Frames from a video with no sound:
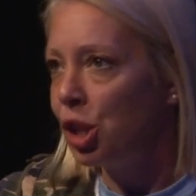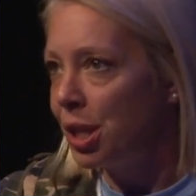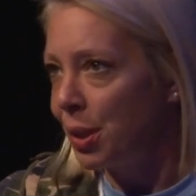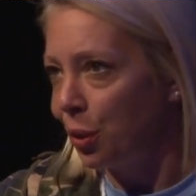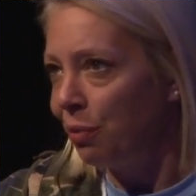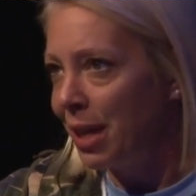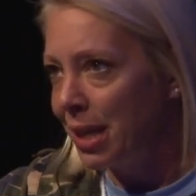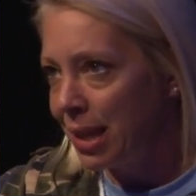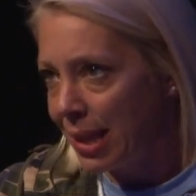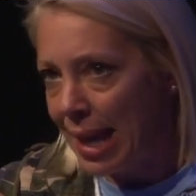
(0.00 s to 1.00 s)
is always
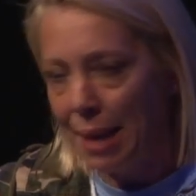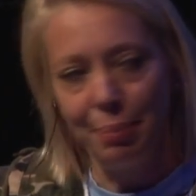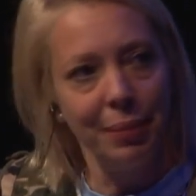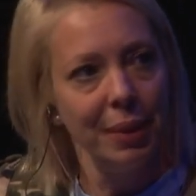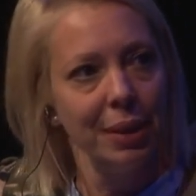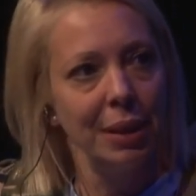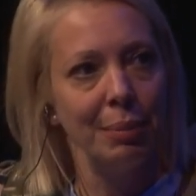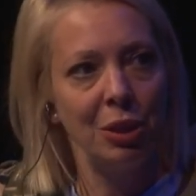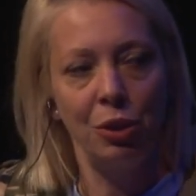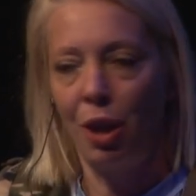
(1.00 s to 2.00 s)
the same the
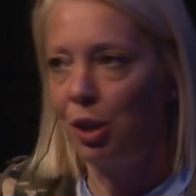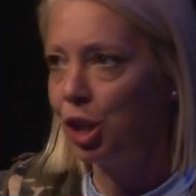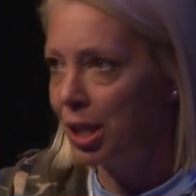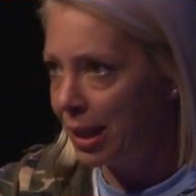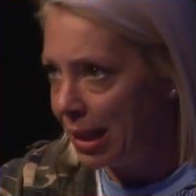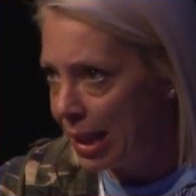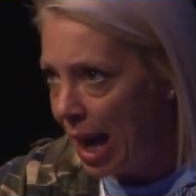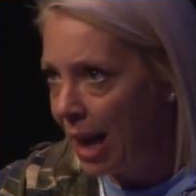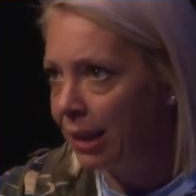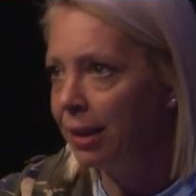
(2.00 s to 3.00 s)
methodology is
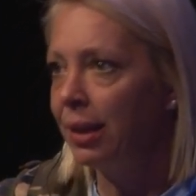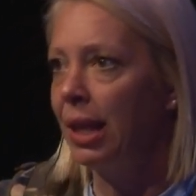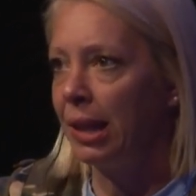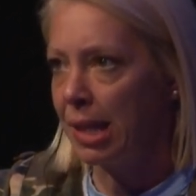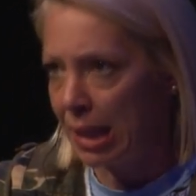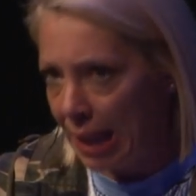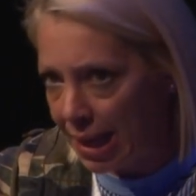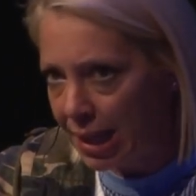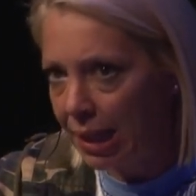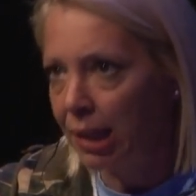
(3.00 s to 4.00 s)
designed, it is
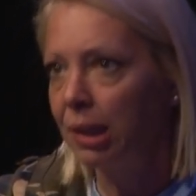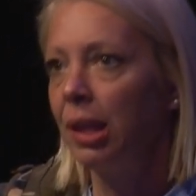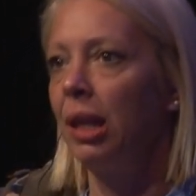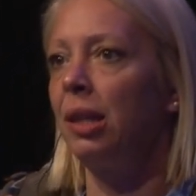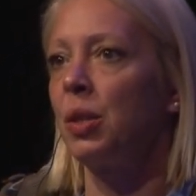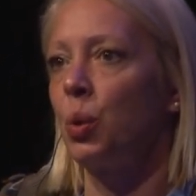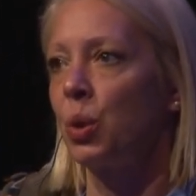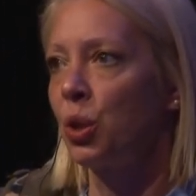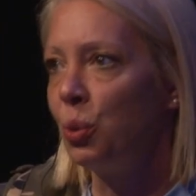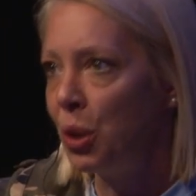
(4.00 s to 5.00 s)
tested, it is
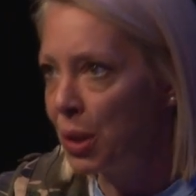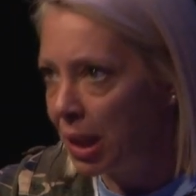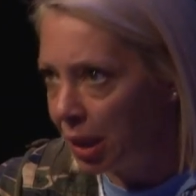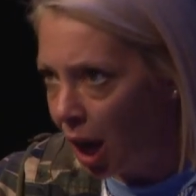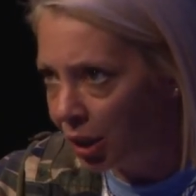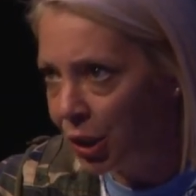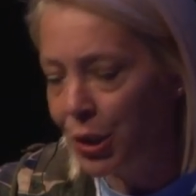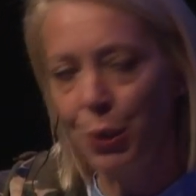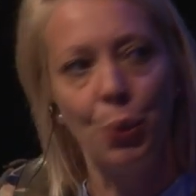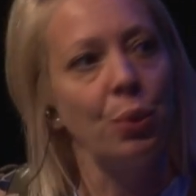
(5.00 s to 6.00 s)
also used in other
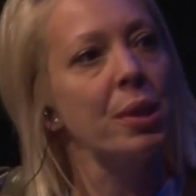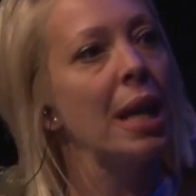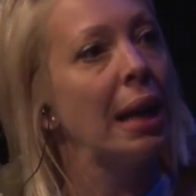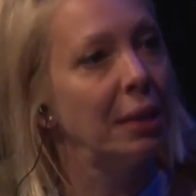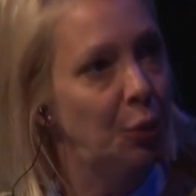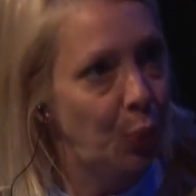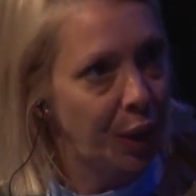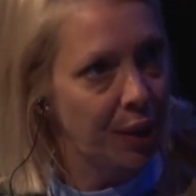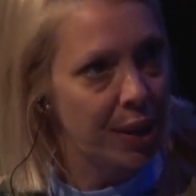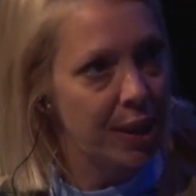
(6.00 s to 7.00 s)
schools, and it
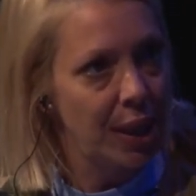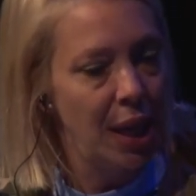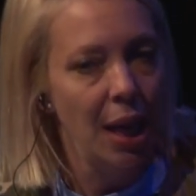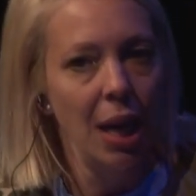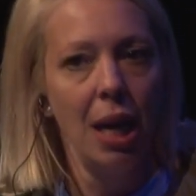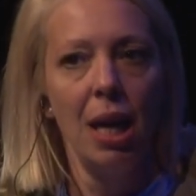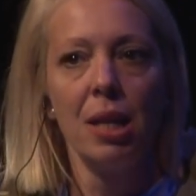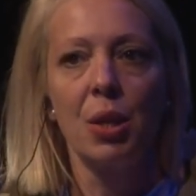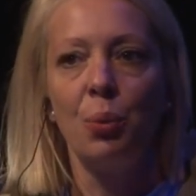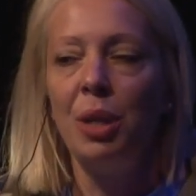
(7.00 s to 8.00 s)
works.
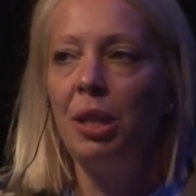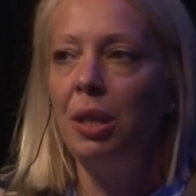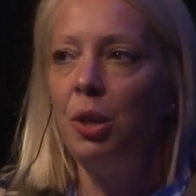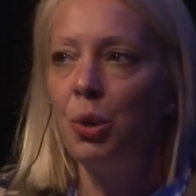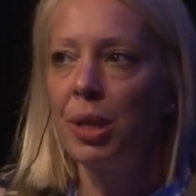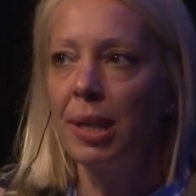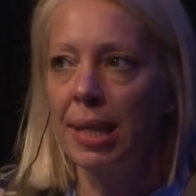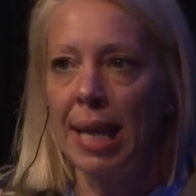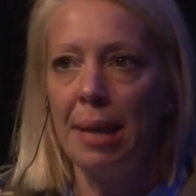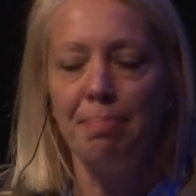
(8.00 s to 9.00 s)
So we use the
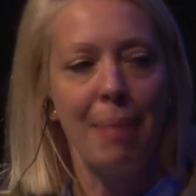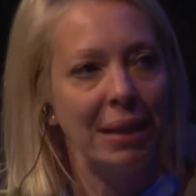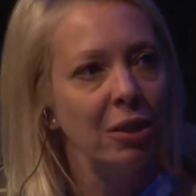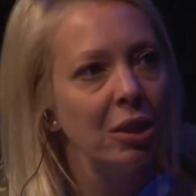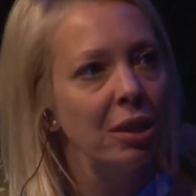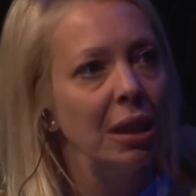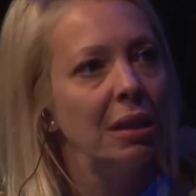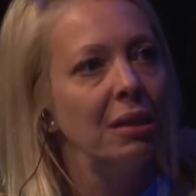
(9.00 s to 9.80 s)
same method in